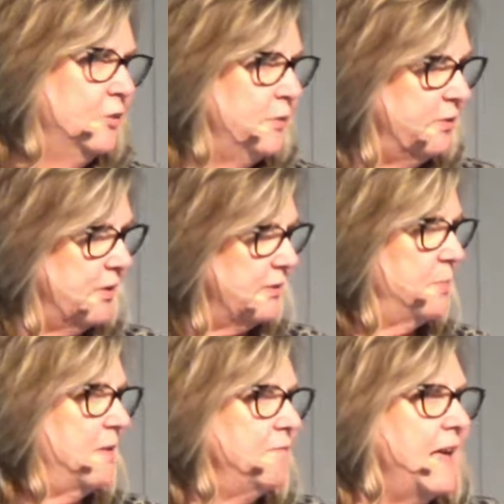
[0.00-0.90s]
We talked
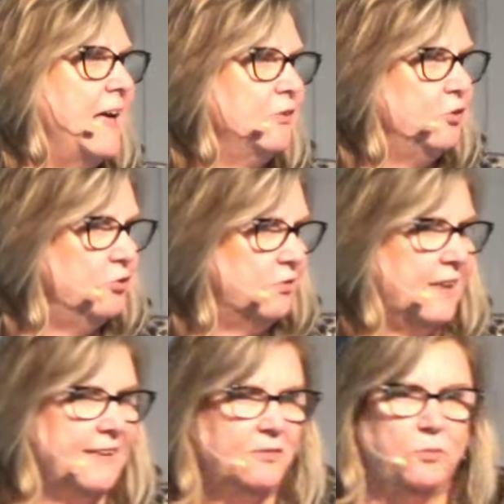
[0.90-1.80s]
about values
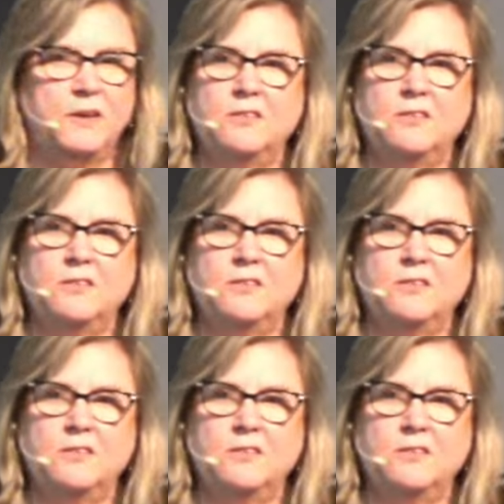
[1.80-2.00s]
last week,